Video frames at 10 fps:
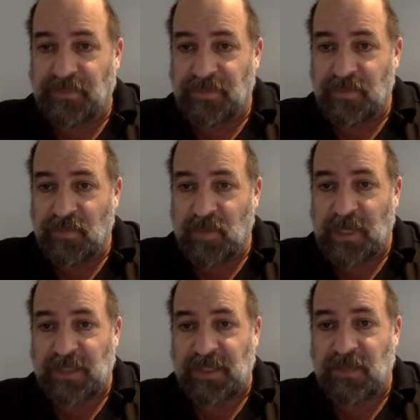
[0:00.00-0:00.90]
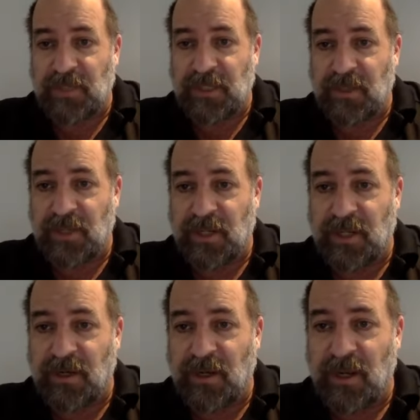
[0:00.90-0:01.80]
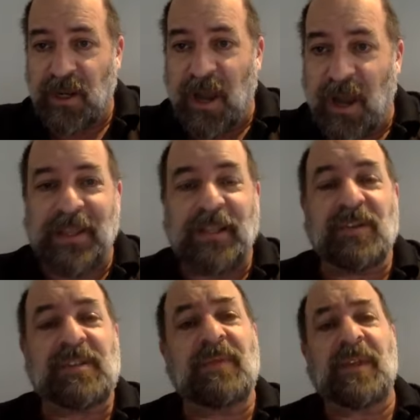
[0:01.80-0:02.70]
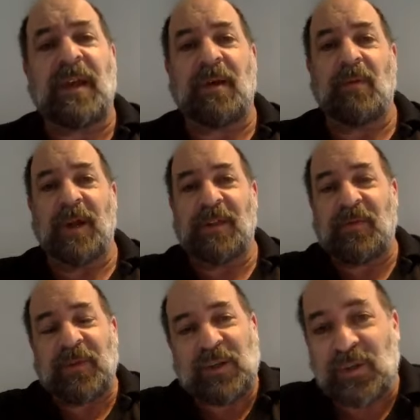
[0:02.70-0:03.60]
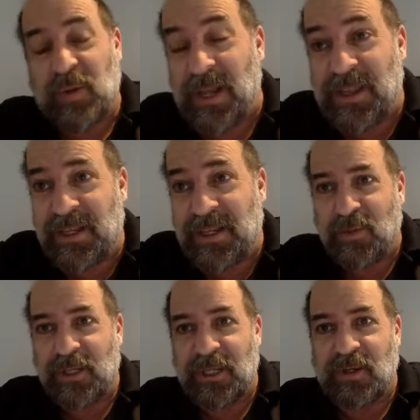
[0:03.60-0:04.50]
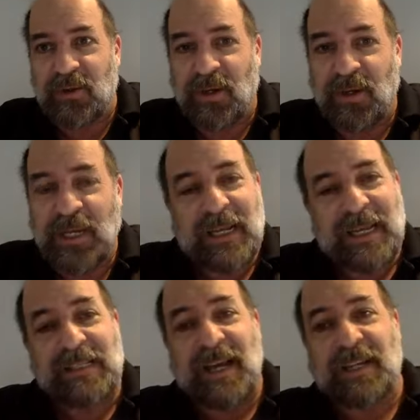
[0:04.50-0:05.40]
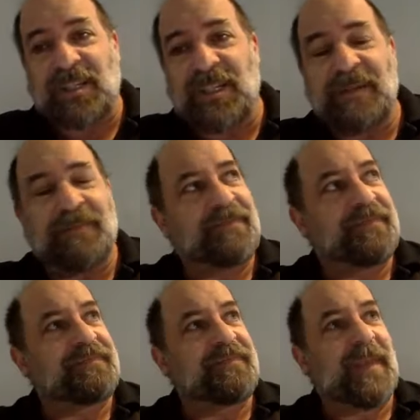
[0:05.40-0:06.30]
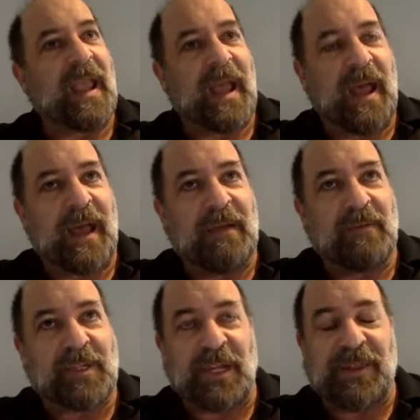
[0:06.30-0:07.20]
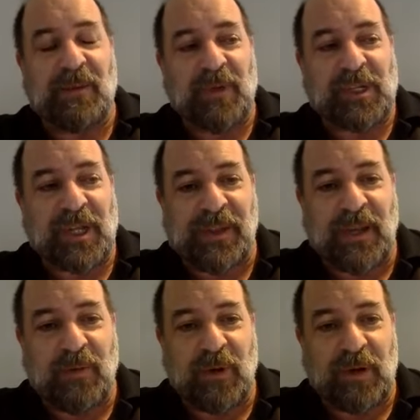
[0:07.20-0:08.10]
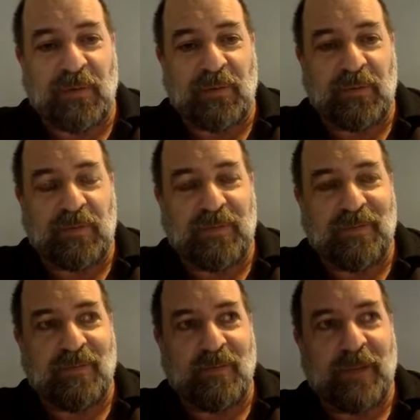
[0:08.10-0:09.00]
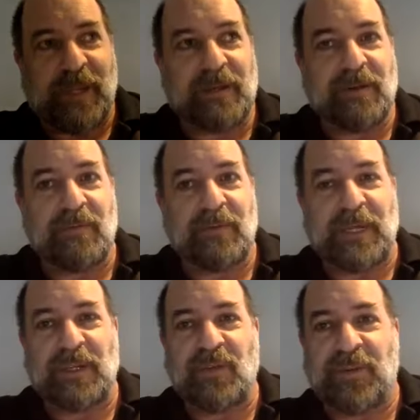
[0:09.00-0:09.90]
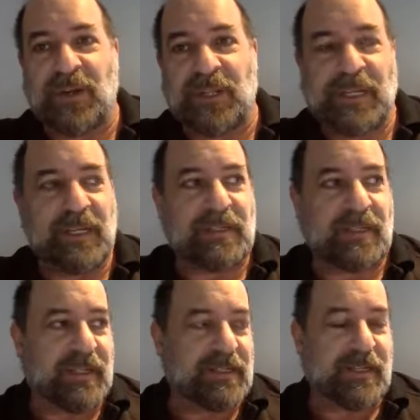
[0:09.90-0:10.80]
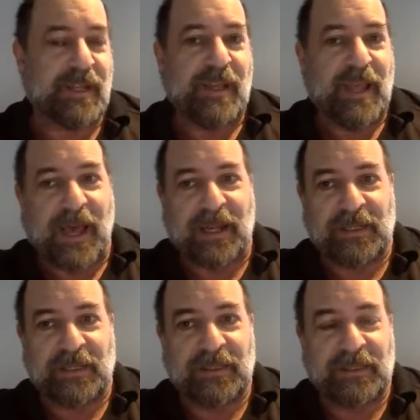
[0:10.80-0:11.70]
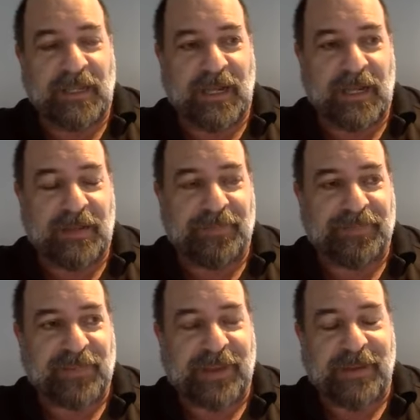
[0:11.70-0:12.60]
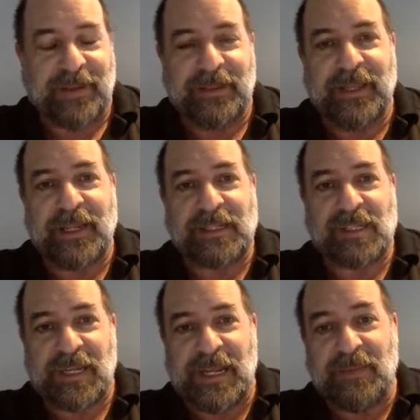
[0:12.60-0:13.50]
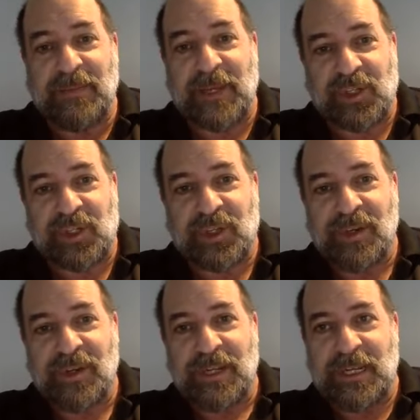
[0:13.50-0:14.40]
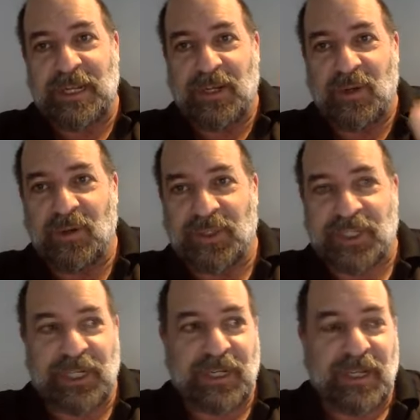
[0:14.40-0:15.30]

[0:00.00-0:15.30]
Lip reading: What else can we do here? I think there's something. One of the features what I think is really cool is actually, which I think we can do fairly easily, is add a link to the image in a Google Sheet,